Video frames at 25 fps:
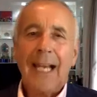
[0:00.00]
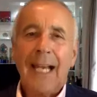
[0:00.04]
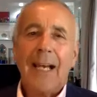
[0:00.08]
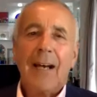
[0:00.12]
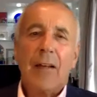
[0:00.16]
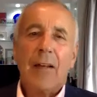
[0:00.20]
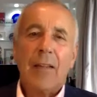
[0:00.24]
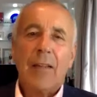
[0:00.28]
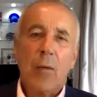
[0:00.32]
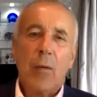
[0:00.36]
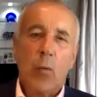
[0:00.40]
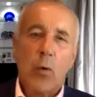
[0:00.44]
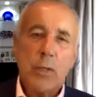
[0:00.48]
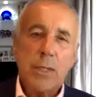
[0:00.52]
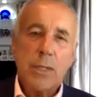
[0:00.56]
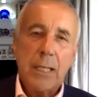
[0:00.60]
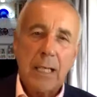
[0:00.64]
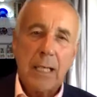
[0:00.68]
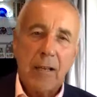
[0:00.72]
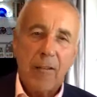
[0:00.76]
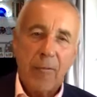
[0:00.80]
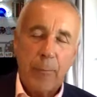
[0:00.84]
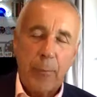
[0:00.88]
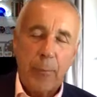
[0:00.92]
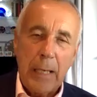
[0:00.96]
There wasn't
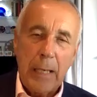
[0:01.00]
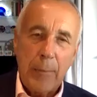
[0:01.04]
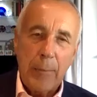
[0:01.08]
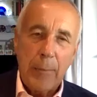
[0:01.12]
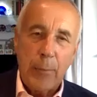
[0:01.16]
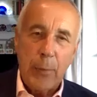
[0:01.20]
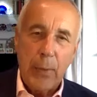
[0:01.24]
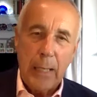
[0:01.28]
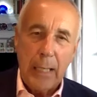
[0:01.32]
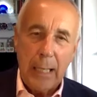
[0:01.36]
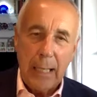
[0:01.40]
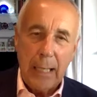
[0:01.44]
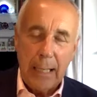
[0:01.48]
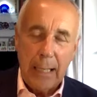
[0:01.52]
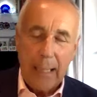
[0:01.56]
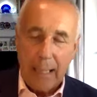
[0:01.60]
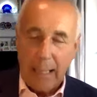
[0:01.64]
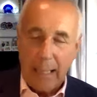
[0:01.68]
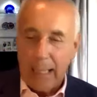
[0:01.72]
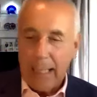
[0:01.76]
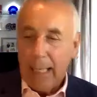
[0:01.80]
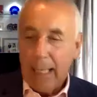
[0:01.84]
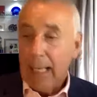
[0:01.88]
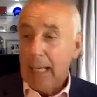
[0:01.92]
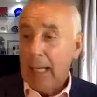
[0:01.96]
enough PPE.
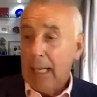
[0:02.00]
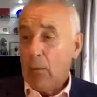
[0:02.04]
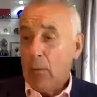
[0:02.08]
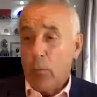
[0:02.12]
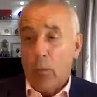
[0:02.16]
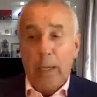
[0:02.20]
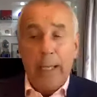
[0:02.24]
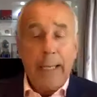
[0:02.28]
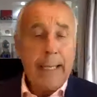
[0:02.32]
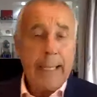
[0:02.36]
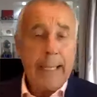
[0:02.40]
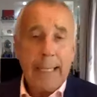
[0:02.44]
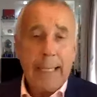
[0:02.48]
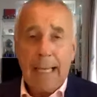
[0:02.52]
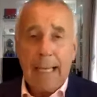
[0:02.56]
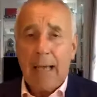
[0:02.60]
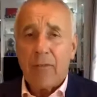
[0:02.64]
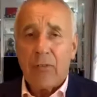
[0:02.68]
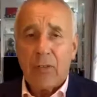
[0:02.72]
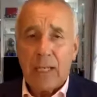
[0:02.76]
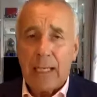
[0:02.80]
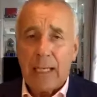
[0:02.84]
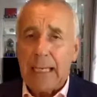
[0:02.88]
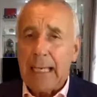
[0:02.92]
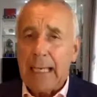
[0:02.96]
We didn't have
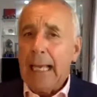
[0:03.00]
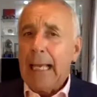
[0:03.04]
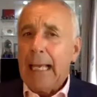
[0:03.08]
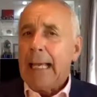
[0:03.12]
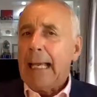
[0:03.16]
any.